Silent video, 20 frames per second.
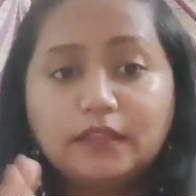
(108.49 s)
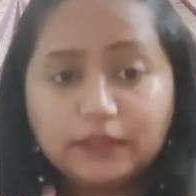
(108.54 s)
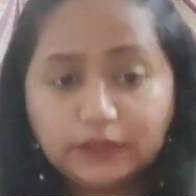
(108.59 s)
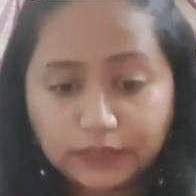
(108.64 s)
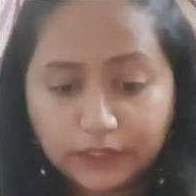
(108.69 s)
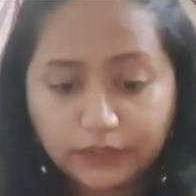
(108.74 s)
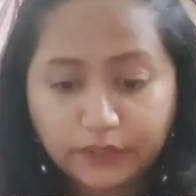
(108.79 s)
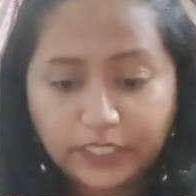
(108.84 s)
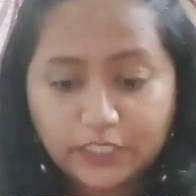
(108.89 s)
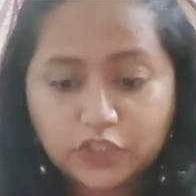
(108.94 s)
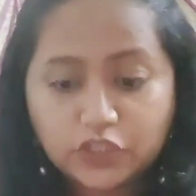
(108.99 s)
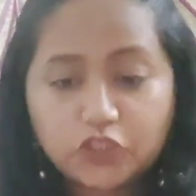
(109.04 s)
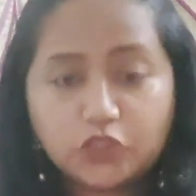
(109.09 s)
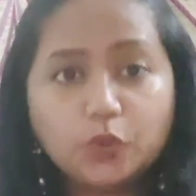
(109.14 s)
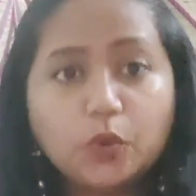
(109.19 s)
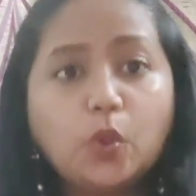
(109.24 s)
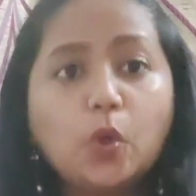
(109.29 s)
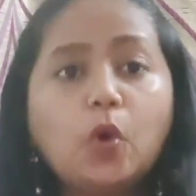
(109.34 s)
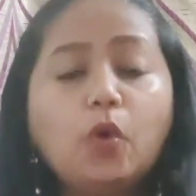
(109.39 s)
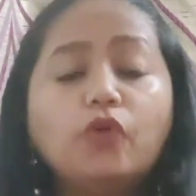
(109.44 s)
The
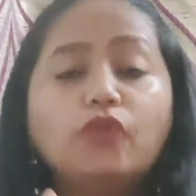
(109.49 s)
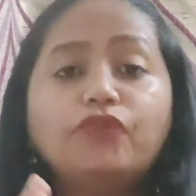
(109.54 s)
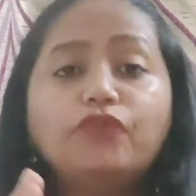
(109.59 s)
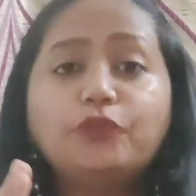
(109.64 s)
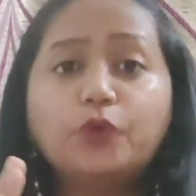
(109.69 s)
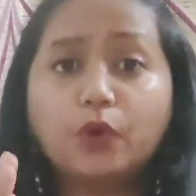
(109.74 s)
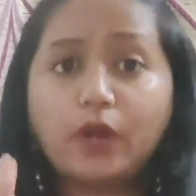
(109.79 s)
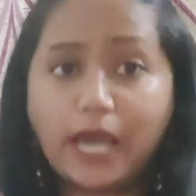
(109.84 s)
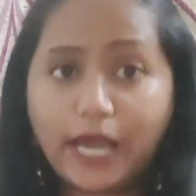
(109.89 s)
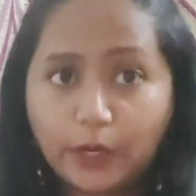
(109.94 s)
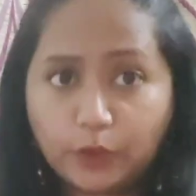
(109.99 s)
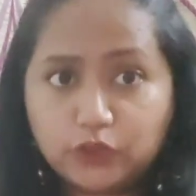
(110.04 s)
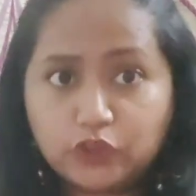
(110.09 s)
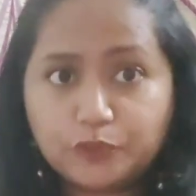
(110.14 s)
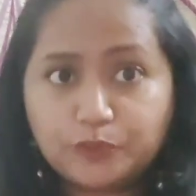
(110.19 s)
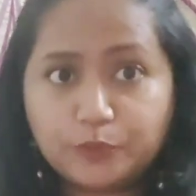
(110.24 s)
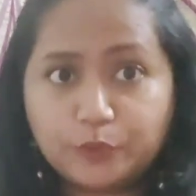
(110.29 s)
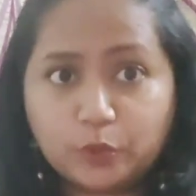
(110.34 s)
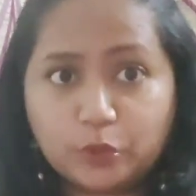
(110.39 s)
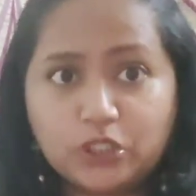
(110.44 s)
ratio of your
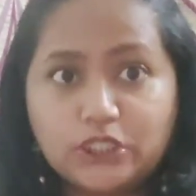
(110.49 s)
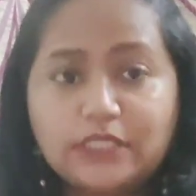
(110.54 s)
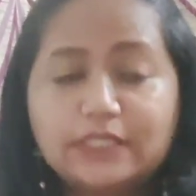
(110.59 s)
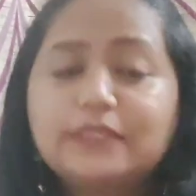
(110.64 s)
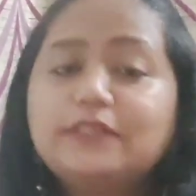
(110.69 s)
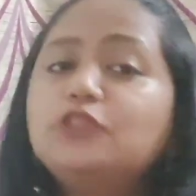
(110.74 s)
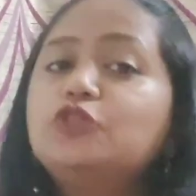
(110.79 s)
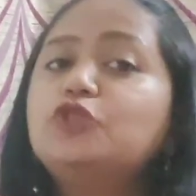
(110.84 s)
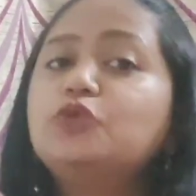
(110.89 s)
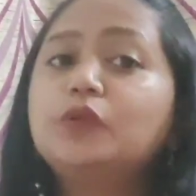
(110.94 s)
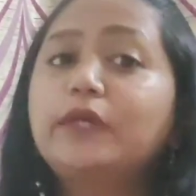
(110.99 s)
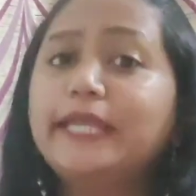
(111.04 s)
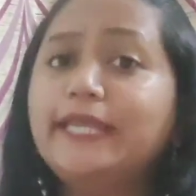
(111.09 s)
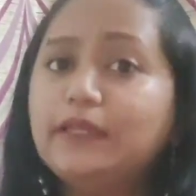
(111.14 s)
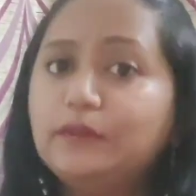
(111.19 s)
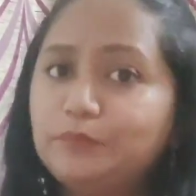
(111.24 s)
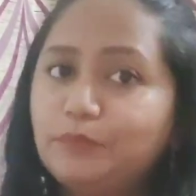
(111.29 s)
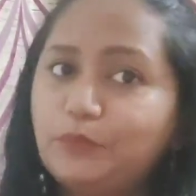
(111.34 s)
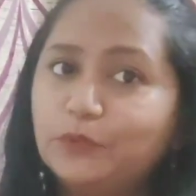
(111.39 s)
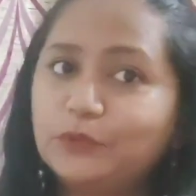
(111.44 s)
output to
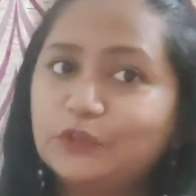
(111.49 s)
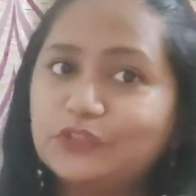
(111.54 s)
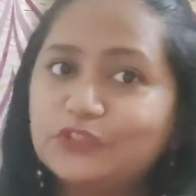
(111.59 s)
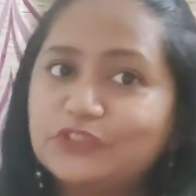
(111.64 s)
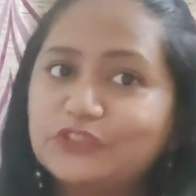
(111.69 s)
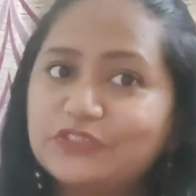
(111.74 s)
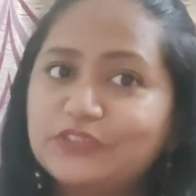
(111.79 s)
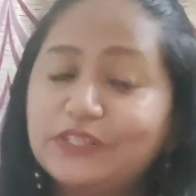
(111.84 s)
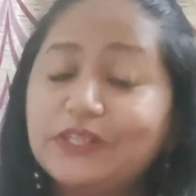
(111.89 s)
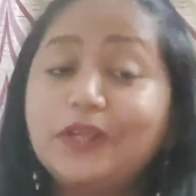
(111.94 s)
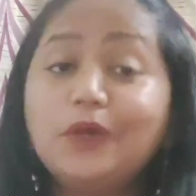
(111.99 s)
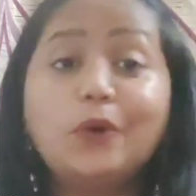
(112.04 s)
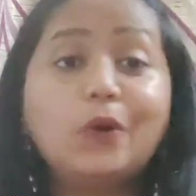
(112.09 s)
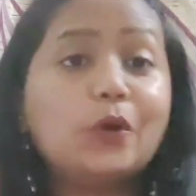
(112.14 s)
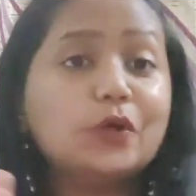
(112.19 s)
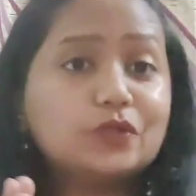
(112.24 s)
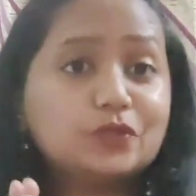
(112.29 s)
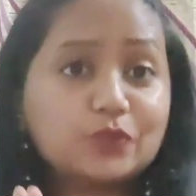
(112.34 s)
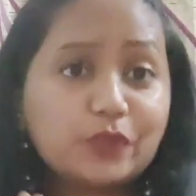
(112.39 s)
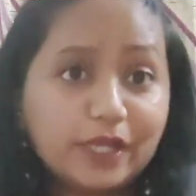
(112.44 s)
input,
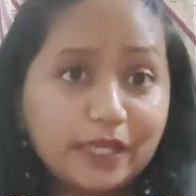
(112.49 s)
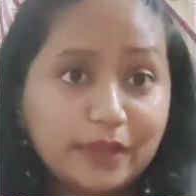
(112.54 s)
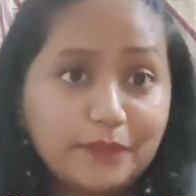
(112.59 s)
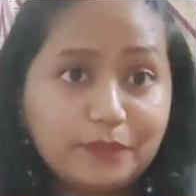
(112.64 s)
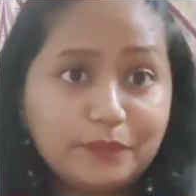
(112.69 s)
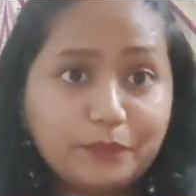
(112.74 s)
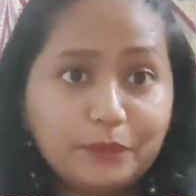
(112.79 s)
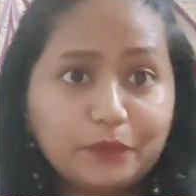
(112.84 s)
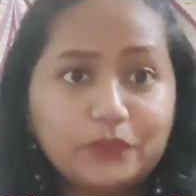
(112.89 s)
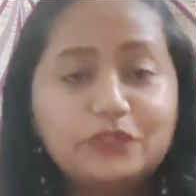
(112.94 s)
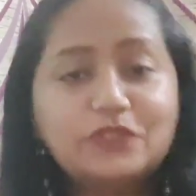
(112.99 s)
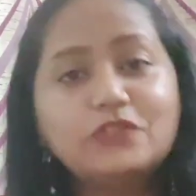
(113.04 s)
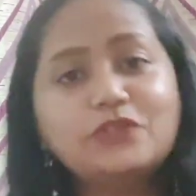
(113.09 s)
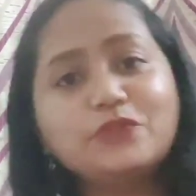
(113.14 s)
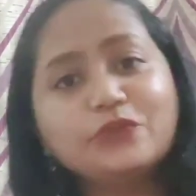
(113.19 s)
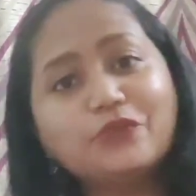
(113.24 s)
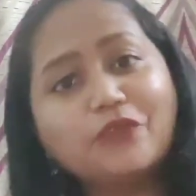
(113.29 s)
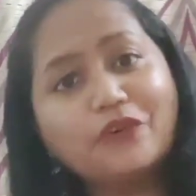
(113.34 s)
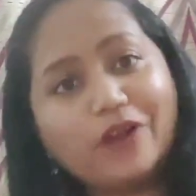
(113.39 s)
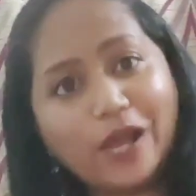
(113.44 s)
or to input
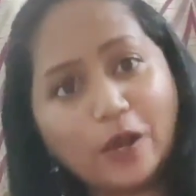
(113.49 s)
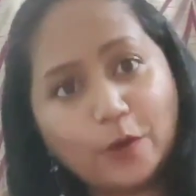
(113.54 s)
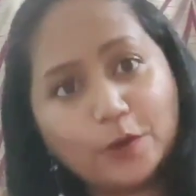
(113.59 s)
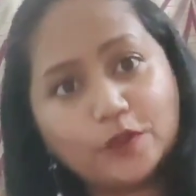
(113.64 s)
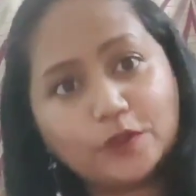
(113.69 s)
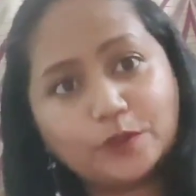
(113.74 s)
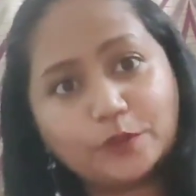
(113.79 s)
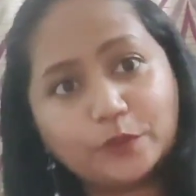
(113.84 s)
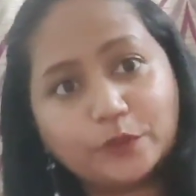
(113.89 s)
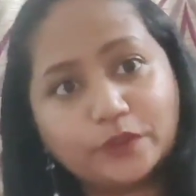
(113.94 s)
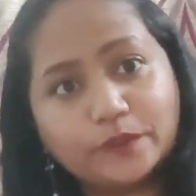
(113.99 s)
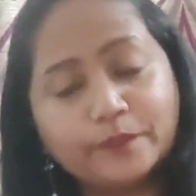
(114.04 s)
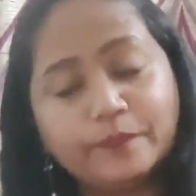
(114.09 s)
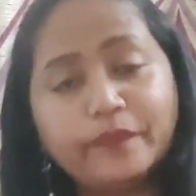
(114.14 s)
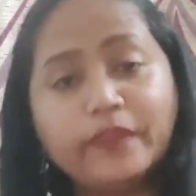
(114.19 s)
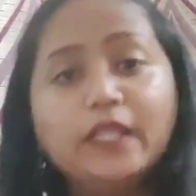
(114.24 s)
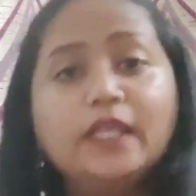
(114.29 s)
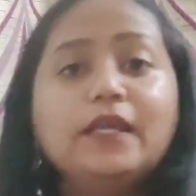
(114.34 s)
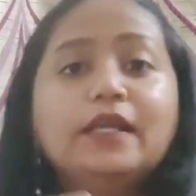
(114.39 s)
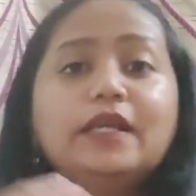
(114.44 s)
to your output.